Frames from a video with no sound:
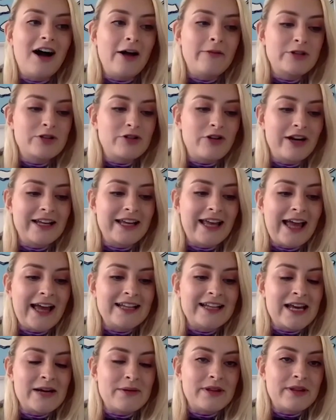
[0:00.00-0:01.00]
I've been trying to get a
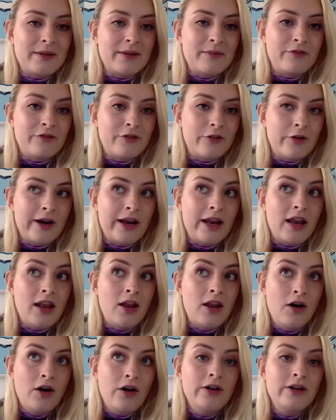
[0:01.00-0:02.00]
date with him for a
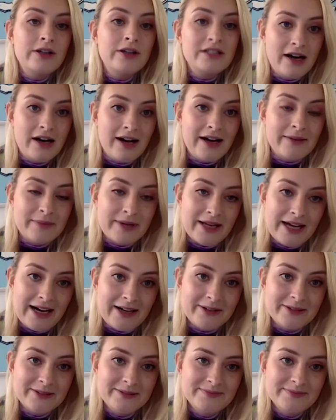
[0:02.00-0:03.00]
long time now.